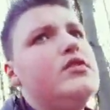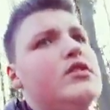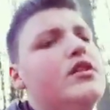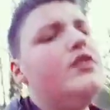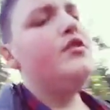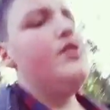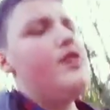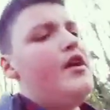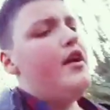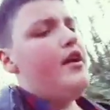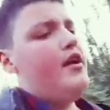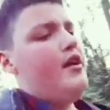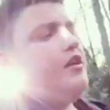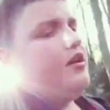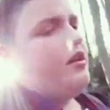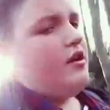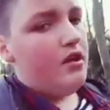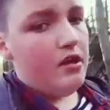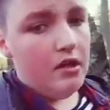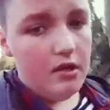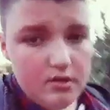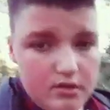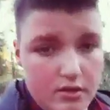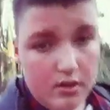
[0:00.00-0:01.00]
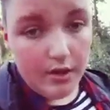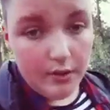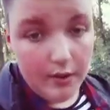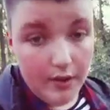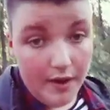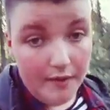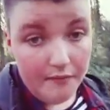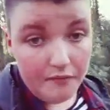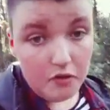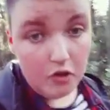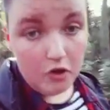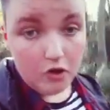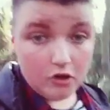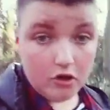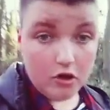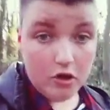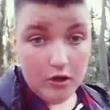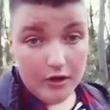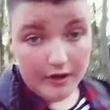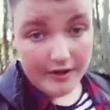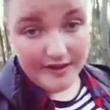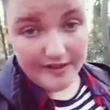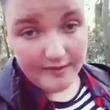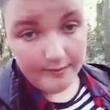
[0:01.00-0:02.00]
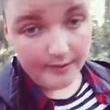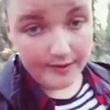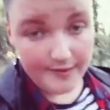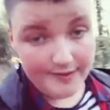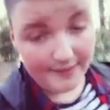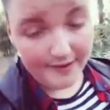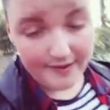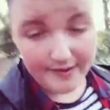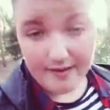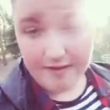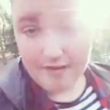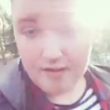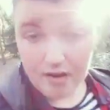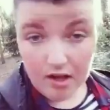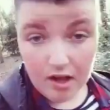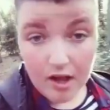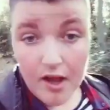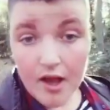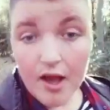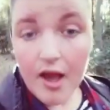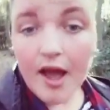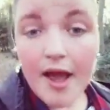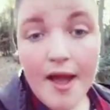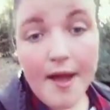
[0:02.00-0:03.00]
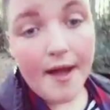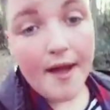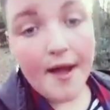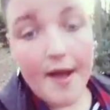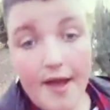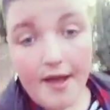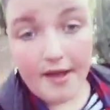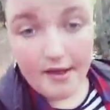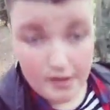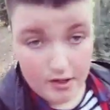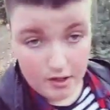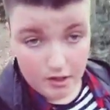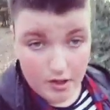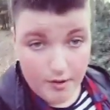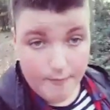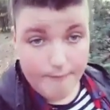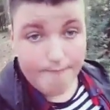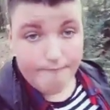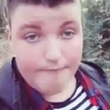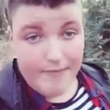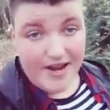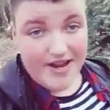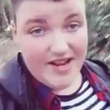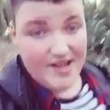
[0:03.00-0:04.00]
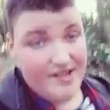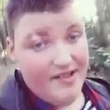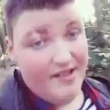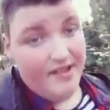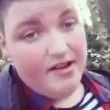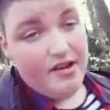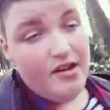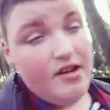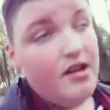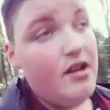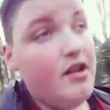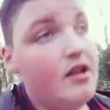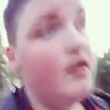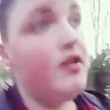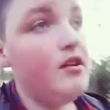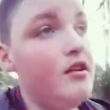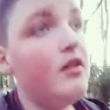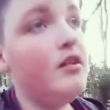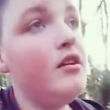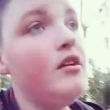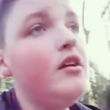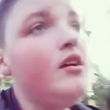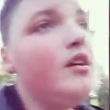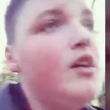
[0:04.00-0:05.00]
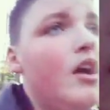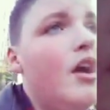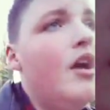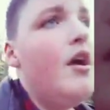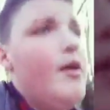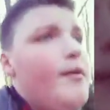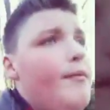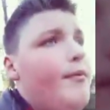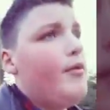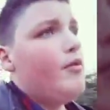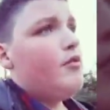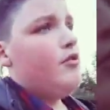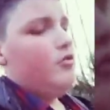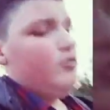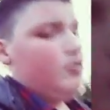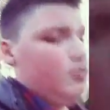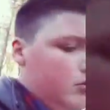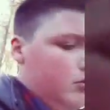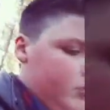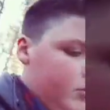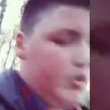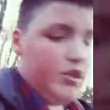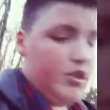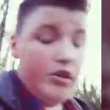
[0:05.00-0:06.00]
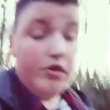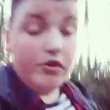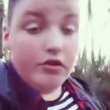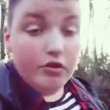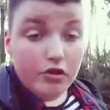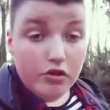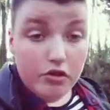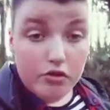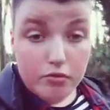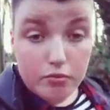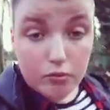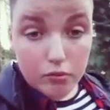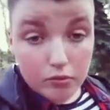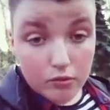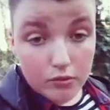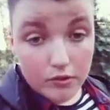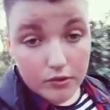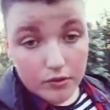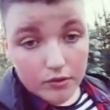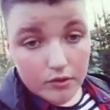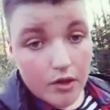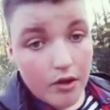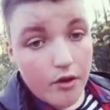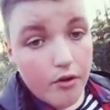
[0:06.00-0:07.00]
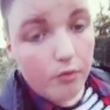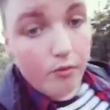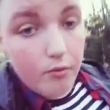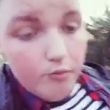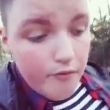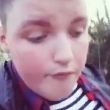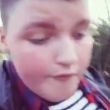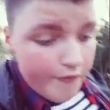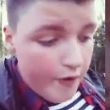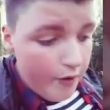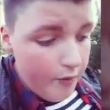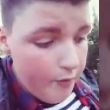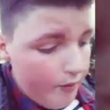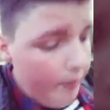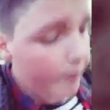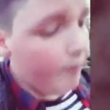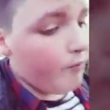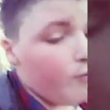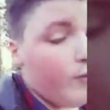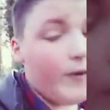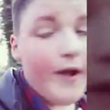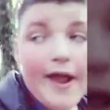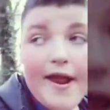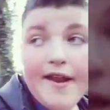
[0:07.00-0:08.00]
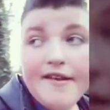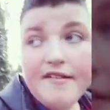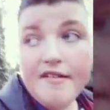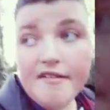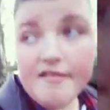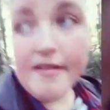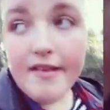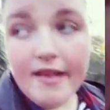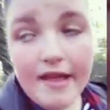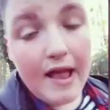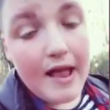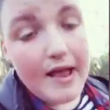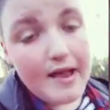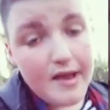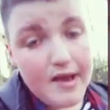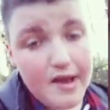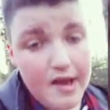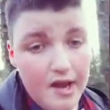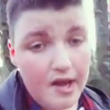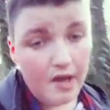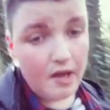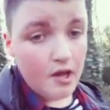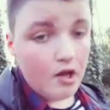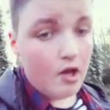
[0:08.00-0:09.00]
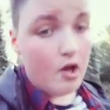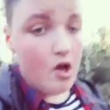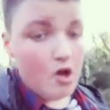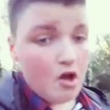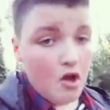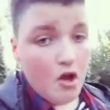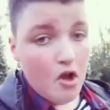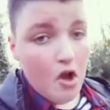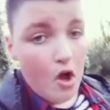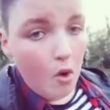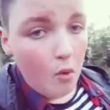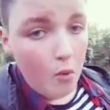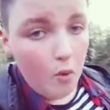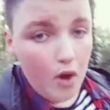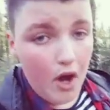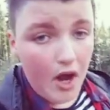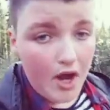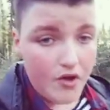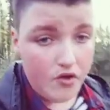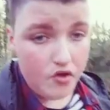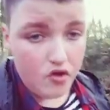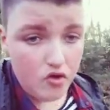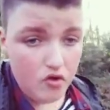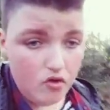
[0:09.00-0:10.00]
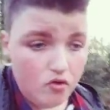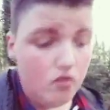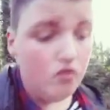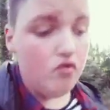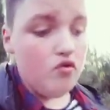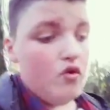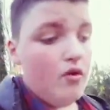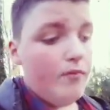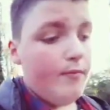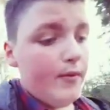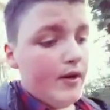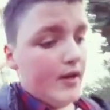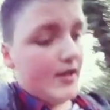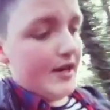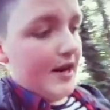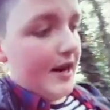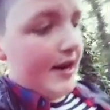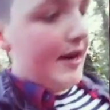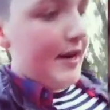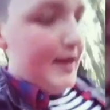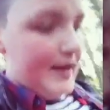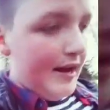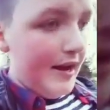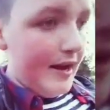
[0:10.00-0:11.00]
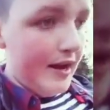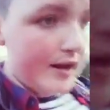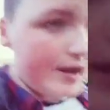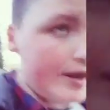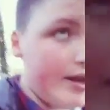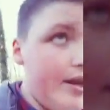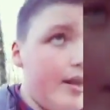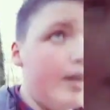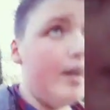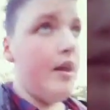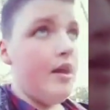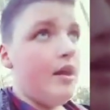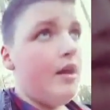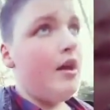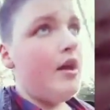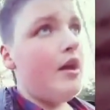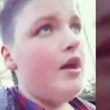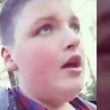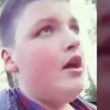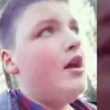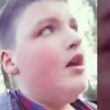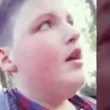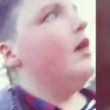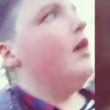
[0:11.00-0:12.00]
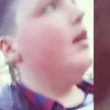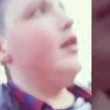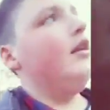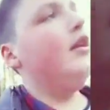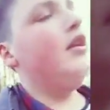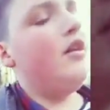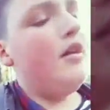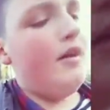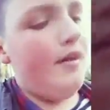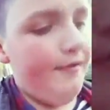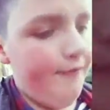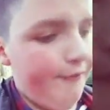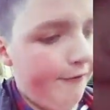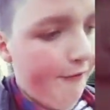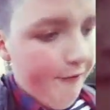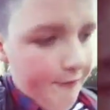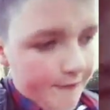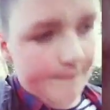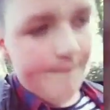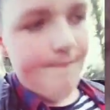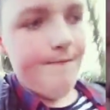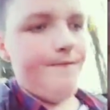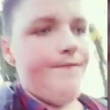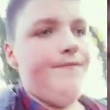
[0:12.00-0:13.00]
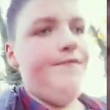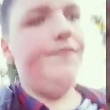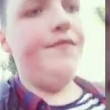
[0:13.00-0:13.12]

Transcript: so yeah, so I haven't got college, which is amazing because you, you you viewers will get to see what I do on my daily life